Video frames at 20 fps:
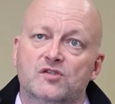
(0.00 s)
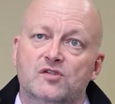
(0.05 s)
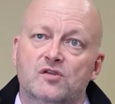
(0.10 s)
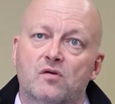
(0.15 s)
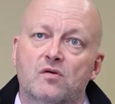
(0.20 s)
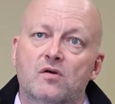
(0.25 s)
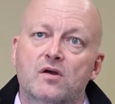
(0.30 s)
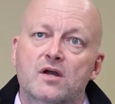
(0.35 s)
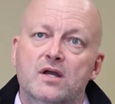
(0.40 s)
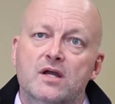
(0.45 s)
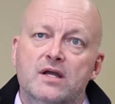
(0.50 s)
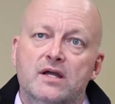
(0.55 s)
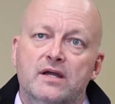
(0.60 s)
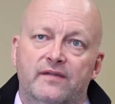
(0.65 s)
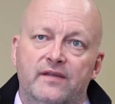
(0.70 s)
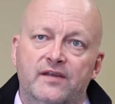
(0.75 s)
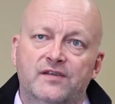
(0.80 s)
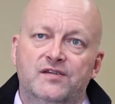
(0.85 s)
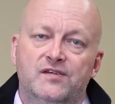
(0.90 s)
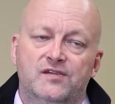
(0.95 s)
So
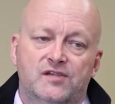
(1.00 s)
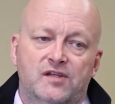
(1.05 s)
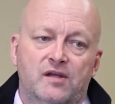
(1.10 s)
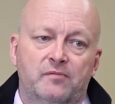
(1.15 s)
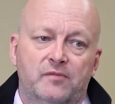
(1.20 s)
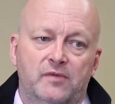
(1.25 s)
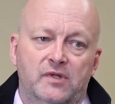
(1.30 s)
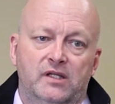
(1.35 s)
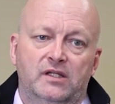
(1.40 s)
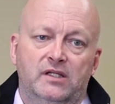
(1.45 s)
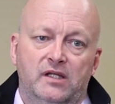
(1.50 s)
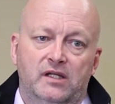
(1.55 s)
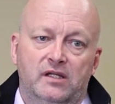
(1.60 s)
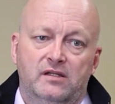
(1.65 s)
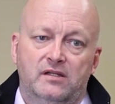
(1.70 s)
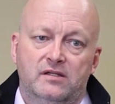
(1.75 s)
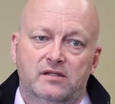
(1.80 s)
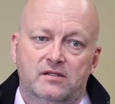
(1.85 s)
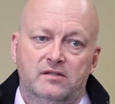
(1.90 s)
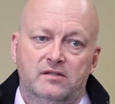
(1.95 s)
this is something
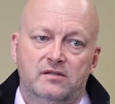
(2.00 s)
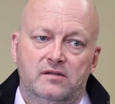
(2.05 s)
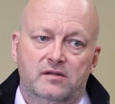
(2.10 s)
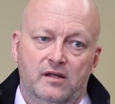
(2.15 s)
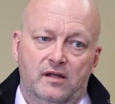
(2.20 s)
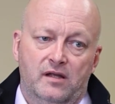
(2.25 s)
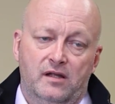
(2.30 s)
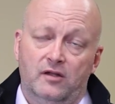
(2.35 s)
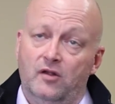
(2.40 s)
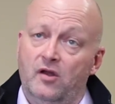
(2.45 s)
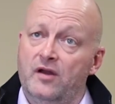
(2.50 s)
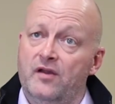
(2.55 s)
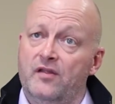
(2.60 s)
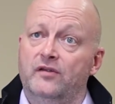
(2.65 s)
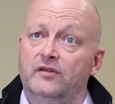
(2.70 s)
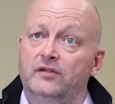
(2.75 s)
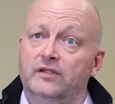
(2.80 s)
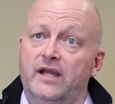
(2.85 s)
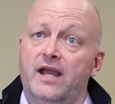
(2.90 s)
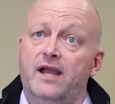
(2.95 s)
that a lot of
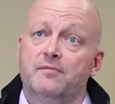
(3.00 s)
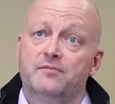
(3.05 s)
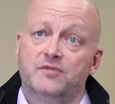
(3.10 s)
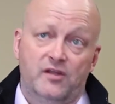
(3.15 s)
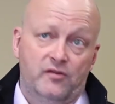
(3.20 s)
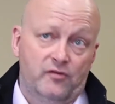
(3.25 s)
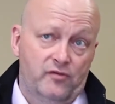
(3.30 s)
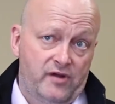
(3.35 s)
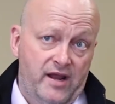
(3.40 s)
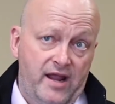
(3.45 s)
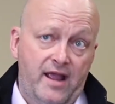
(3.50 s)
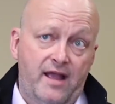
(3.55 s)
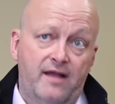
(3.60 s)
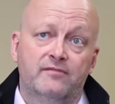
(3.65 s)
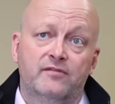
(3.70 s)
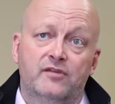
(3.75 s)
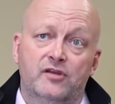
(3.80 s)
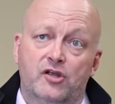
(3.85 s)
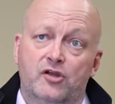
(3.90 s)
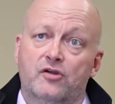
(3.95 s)
the labs either
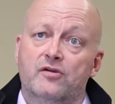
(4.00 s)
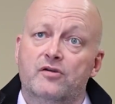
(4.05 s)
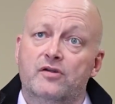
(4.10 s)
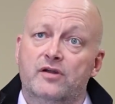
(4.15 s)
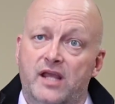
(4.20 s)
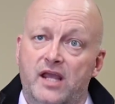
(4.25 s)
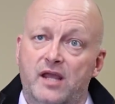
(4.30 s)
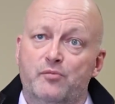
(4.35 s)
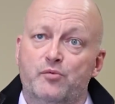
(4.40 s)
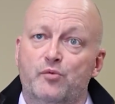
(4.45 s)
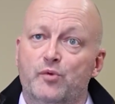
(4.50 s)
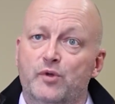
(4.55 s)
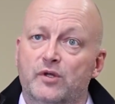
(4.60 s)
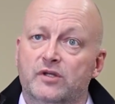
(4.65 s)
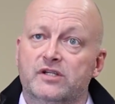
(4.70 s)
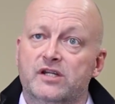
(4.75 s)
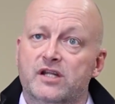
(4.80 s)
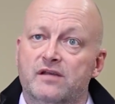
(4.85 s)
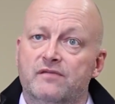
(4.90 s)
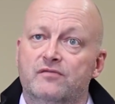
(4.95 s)
have the current
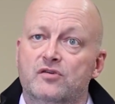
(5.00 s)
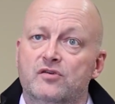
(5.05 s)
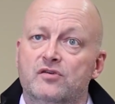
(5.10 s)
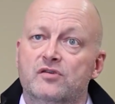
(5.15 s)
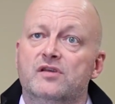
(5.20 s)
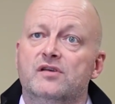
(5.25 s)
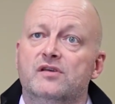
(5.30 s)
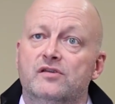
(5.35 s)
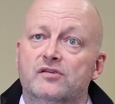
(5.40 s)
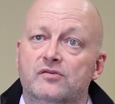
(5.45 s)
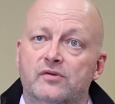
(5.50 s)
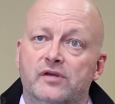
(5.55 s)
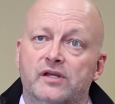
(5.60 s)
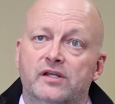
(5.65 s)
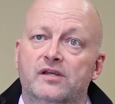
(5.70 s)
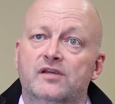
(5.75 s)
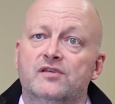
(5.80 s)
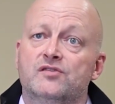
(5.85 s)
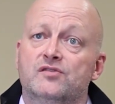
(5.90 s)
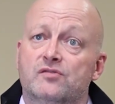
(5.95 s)
capability of
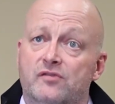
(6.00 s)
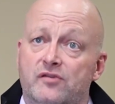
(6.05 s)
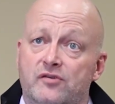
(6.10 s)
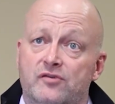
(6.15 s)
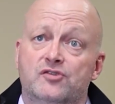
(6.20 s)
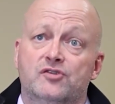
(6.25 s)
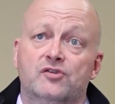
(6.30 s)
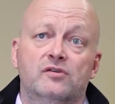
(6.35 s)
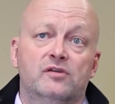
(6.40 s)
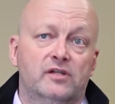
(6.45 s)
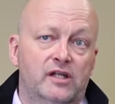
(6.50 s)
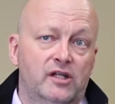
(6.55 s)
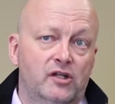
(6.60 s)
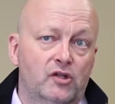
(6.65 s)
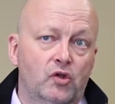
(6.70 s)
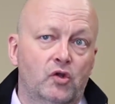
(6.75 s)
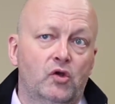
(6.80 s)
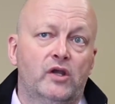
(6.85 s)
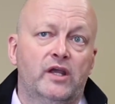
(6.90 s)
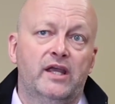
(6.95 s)
doing this, or they're certainly
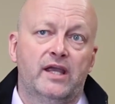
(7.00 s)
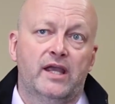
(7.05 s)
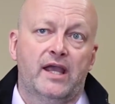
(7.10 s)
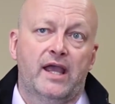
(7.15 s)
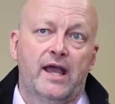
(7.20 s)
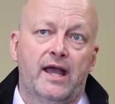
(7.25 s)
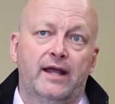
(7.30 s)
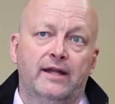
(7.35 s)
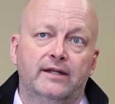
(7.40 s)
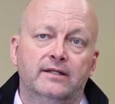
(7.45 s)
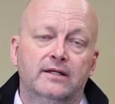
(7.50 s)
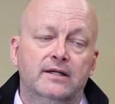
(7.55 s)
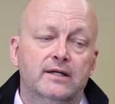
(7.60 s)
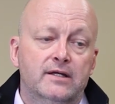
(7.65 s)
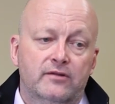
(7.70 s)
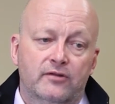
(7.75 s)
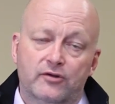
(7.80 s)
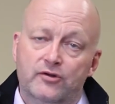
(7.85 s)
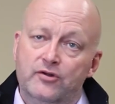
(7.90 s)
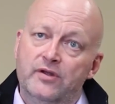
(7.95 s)
looking at,
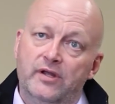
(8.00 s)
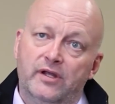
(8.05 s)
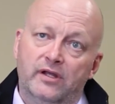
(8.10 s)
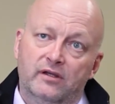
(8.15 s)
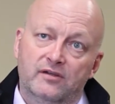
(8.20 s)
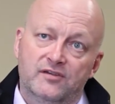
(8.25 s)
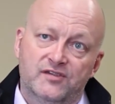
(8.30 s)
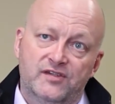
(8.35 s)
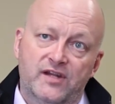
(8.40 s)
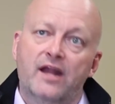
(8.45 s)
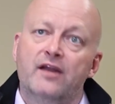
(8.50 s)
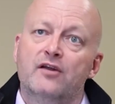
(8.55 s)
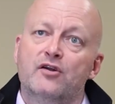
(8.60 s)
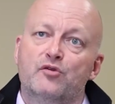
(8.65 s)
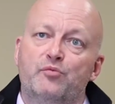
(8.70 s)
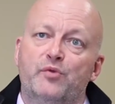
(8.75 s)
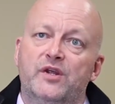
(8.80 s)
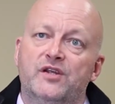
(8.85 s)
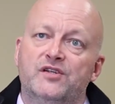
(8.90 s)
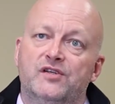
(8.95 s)
they're doing
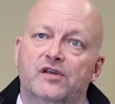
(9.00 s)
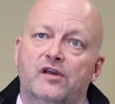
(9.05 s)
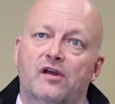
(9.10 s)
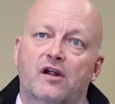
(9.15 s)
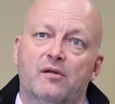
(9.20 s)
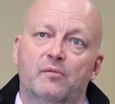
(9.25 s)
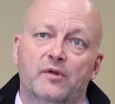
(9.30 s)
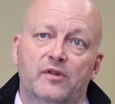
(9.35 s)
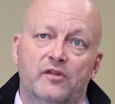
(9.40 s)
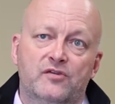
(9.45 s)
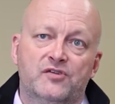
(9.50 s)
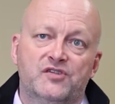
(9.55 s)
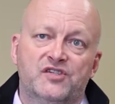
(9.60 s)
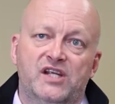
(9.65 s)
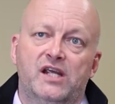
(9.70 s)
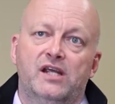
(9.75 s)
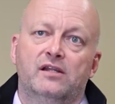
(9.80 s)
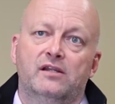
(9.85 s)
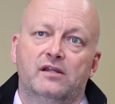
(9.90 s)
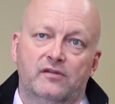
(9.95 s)
standard PCR, but they're
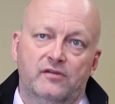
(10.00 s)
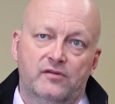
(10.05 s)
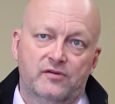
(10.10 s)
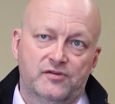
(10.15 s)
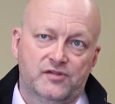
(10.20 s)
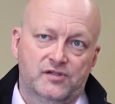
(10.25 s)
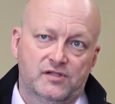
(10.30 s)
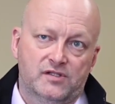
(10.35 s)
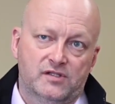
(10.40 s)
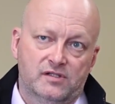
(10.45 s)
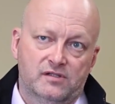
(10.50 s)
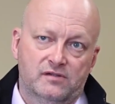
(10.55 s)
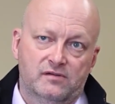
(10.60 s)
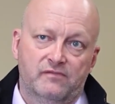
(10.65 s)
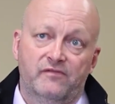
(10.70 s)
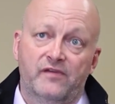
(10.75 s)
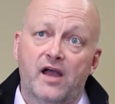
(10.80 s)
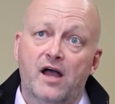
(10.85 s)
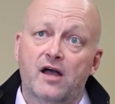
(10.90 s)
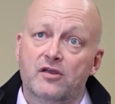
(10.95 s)
seeing that there's
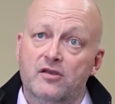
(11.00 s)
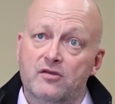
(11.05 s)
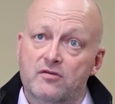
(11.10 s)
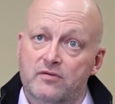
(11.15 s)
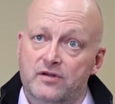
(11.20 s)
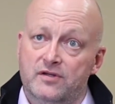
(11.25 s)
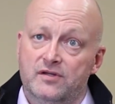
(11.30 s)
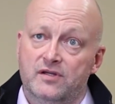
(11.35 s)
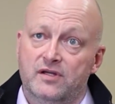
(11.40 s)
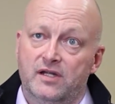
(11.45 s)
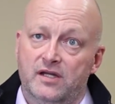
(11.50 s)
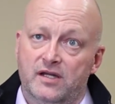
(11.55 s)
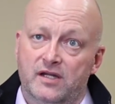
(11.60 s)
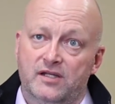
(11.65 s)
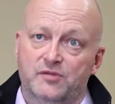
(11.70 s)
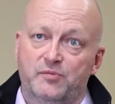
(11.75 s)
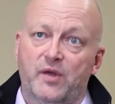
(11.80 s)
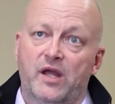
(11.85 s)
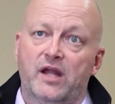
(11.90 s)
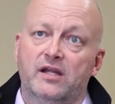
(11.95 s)
value in
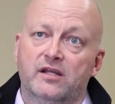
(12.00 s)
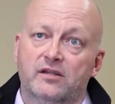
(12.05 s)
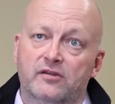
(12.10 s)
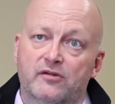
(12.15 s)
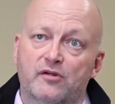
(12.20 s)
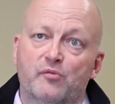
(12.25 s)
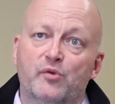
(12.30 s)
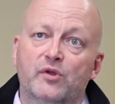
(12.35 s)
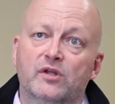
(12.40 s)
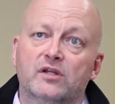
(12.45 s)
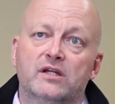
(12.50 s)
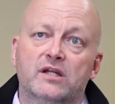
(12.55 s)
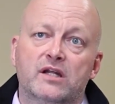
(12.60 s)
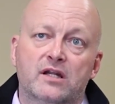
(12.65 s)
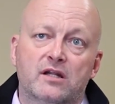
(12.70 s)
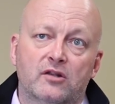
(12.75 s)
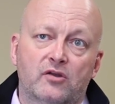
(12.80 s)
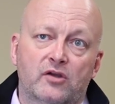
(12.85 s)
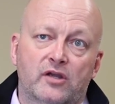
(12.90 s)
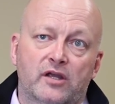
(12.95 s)
expanding their
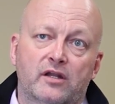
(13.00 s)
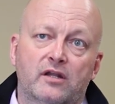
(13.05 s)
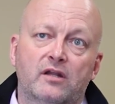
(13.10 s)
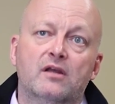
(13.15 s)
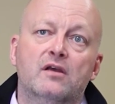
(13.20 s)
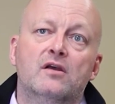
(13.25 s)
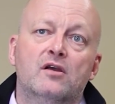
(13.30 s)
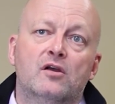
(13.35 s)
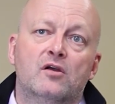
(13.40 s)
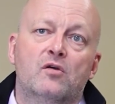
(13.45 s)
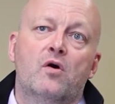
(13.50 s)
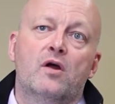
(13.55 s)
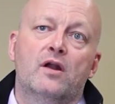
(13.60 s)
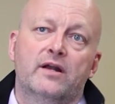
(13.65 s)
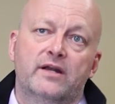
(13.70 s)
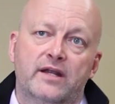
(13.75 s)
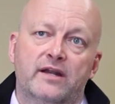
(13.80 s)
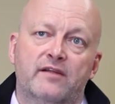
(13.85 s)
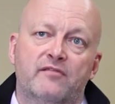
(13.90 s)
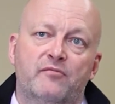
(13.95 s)
ability to look at
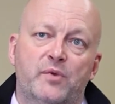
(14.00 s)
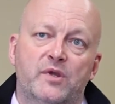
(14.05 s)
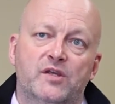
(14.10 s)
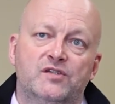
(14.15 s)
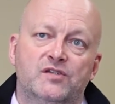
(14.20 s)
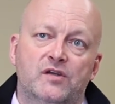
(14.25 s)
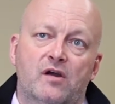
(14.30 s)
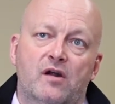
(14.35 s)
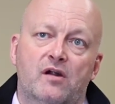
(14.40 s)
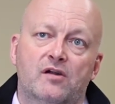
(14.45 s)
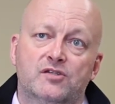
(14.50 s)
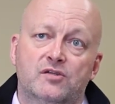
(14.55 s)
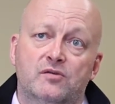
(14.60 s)
quantitative PCR.